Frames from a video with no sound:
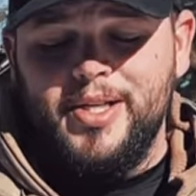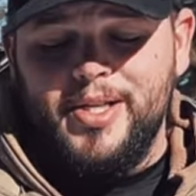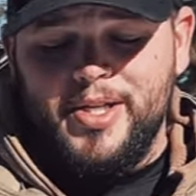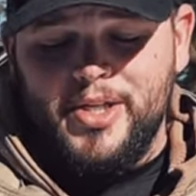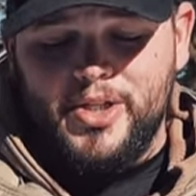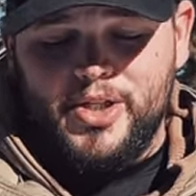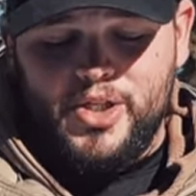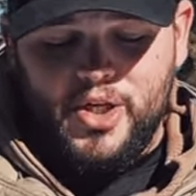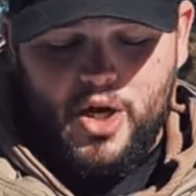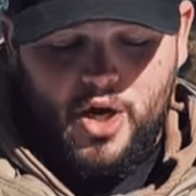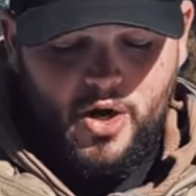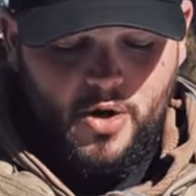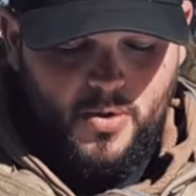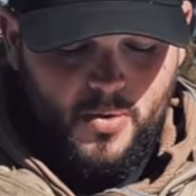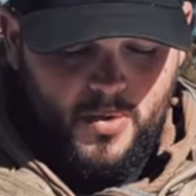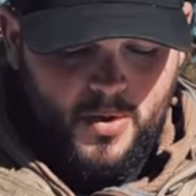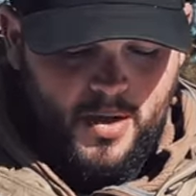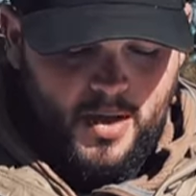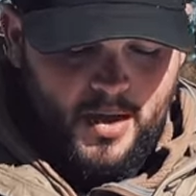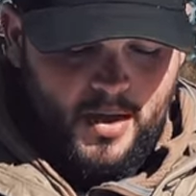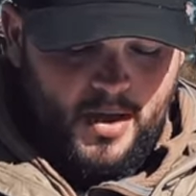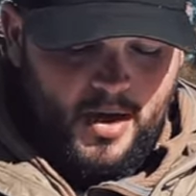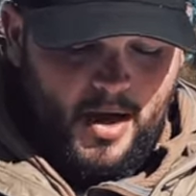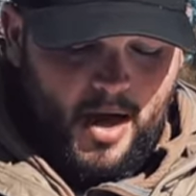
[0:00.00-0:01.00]
So
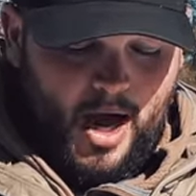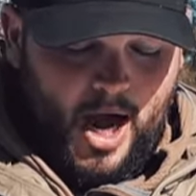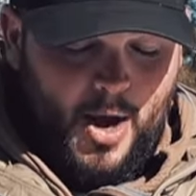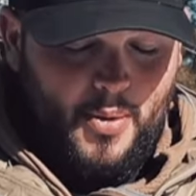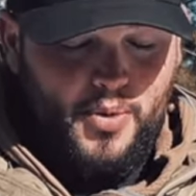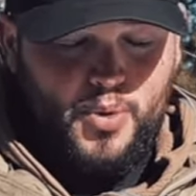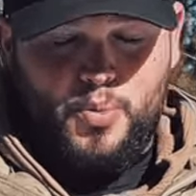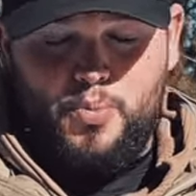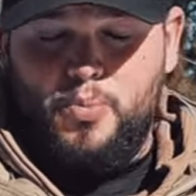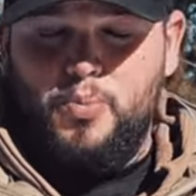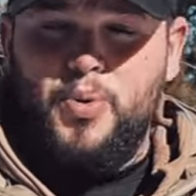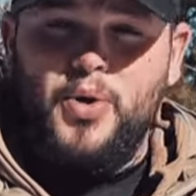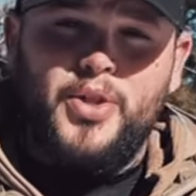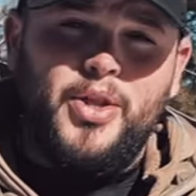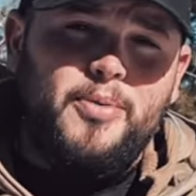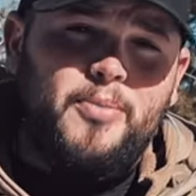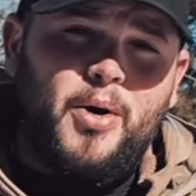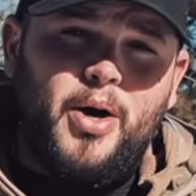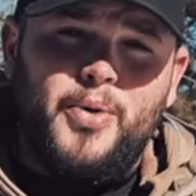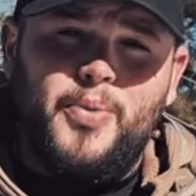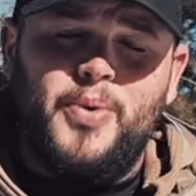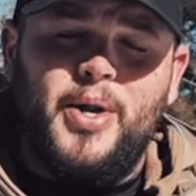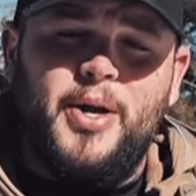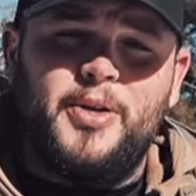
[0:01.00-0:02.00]
I would put them
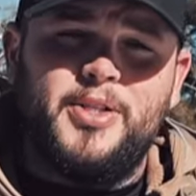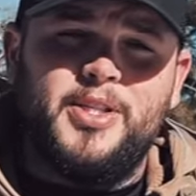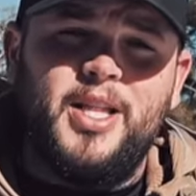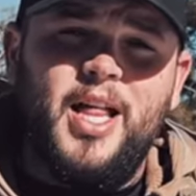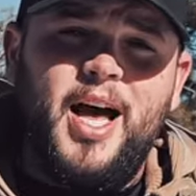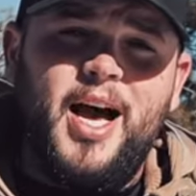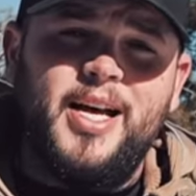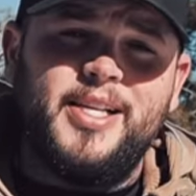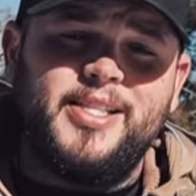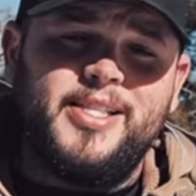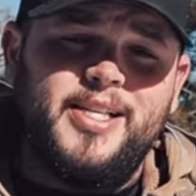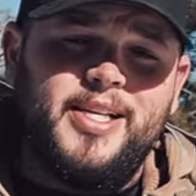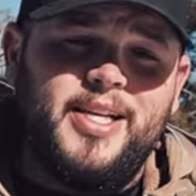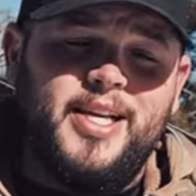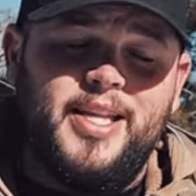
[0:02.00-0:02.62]
on when I was glassing,